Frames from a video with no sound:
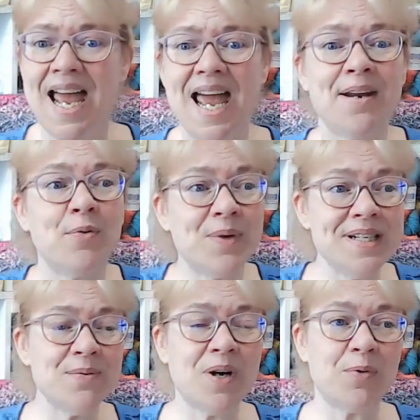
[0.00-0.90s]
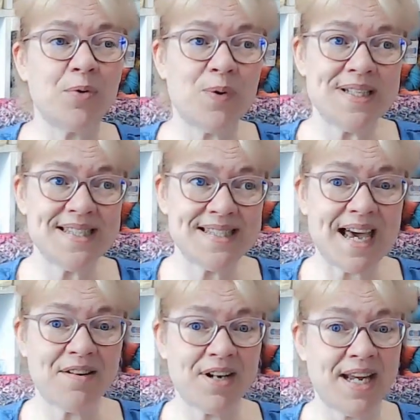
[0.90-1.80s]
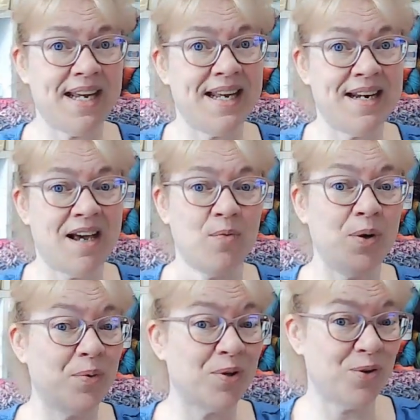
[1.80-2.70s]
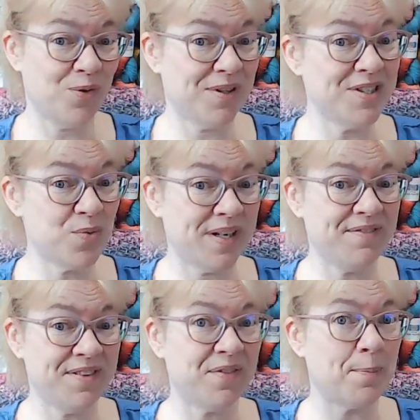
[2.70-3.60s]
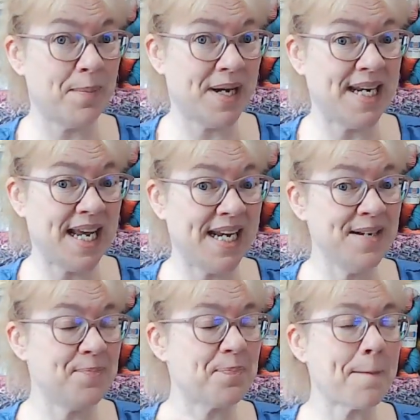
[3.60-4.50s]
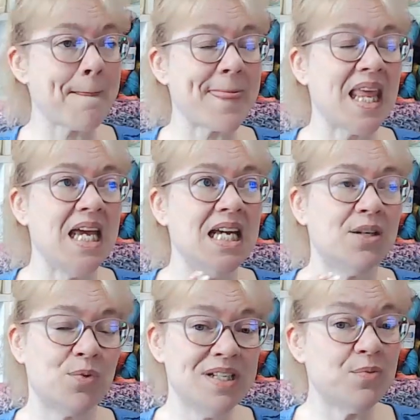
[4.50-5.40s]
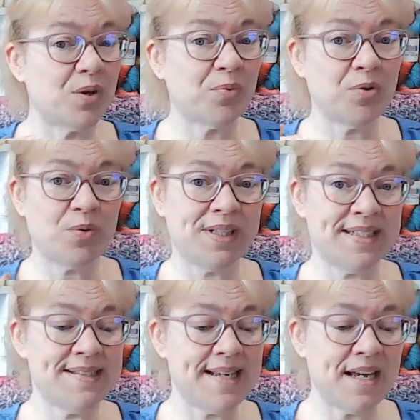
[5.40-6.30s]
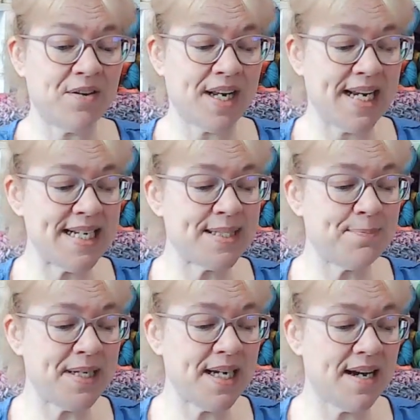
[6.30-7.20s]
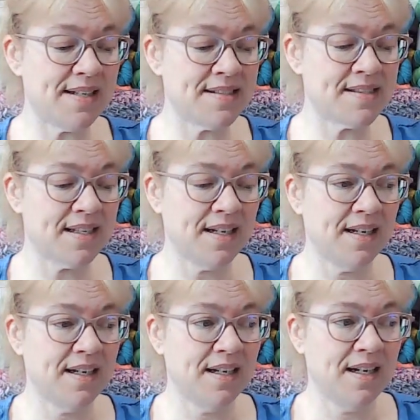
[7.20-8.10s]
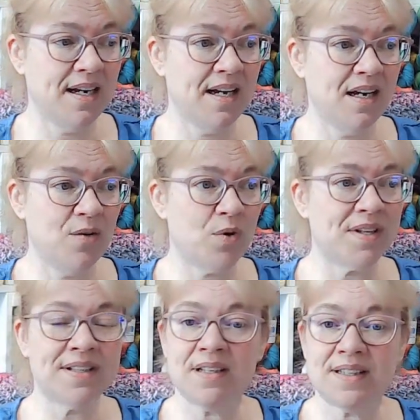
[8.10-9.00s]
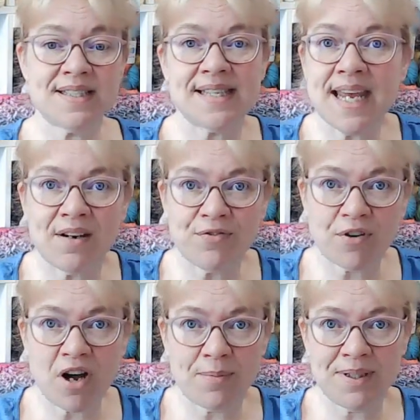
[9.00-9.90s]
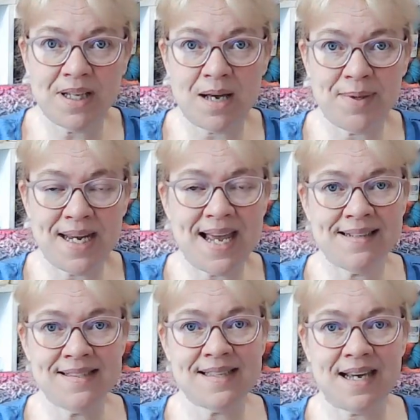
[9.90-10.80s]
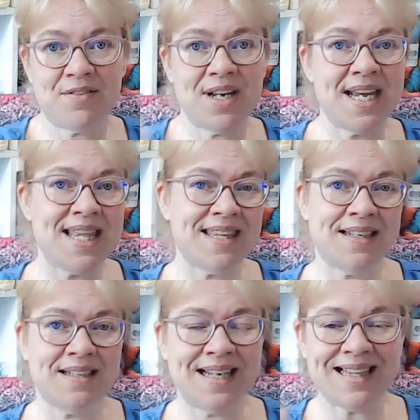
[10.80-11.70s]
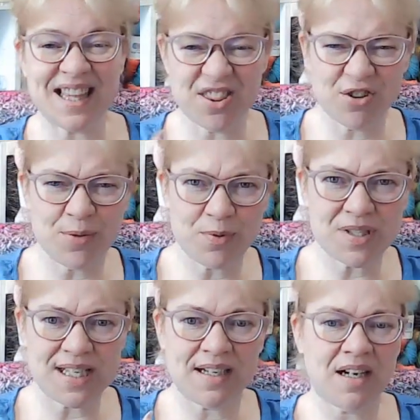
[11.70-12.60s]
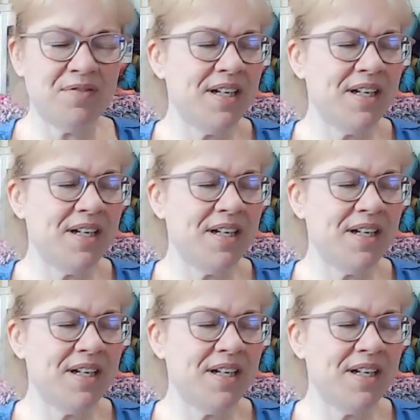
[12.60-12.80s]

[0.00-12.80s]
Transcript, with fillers: And the reason why we're going Saturday and not we were going to go on the 25th, the Monday the reason why we're going this Saturday is because, well, the, the sale for Hobby Lobby ends Saturday and then like that 30% off.